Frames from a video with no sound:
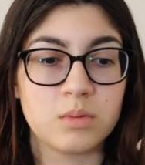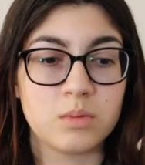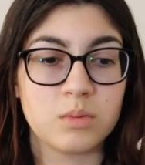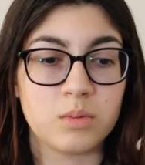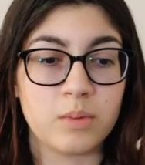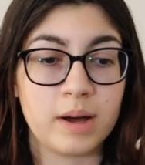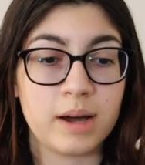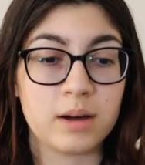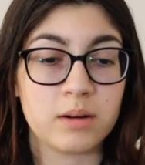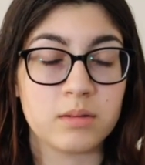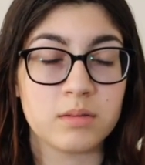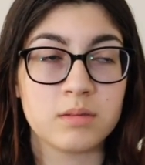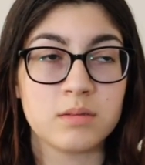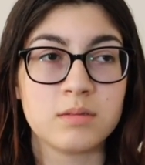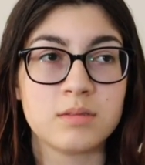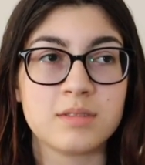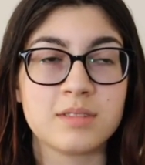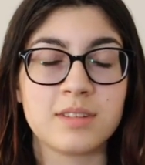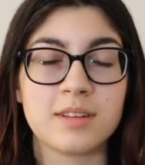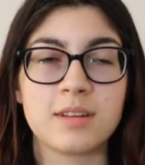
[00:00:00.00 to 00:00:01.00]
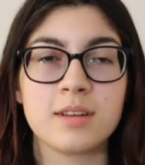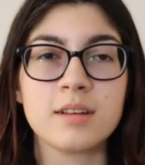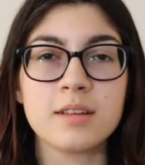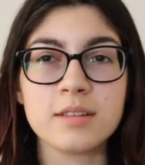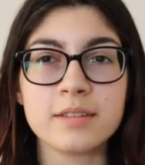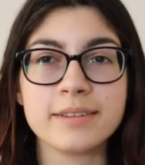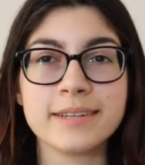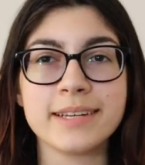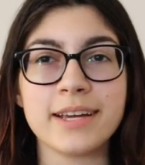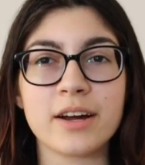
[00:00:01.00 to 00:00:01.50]
through. Wow.
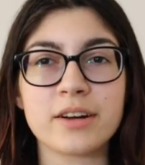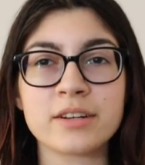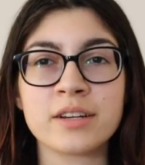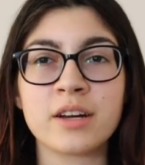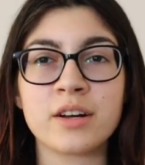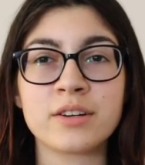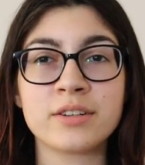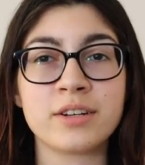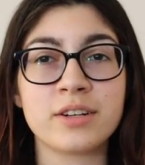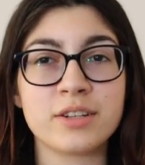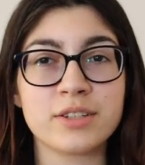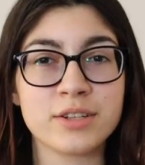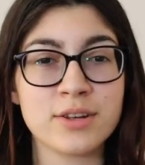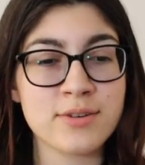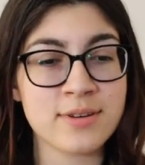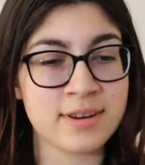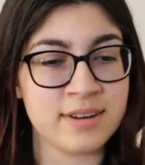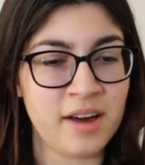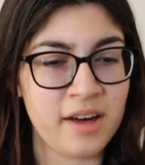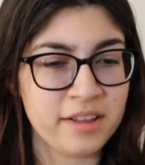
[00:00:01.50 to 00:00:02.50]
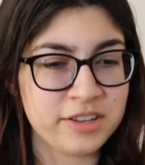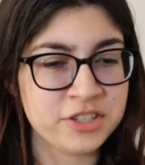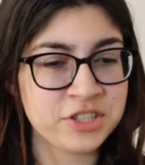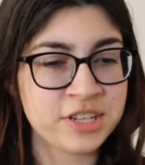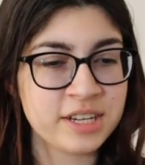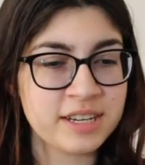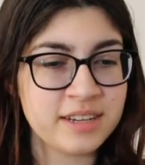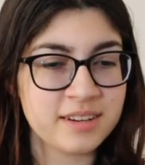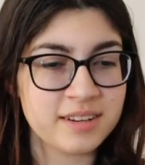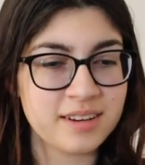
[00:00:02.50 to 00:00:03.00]
Are, are you acknowledging
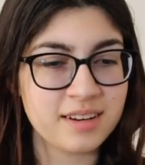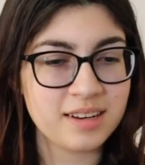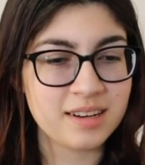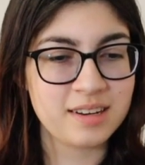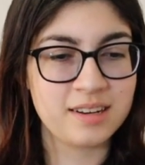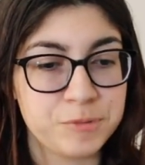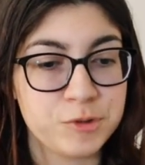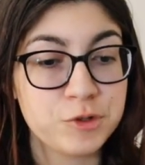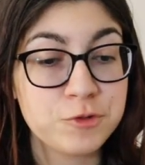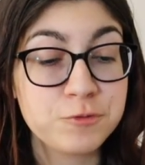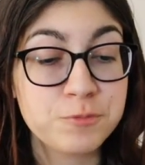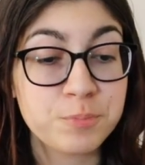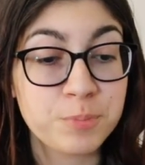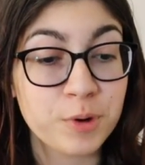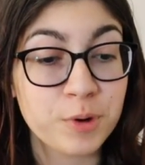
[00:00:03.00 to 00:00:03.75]
it? You've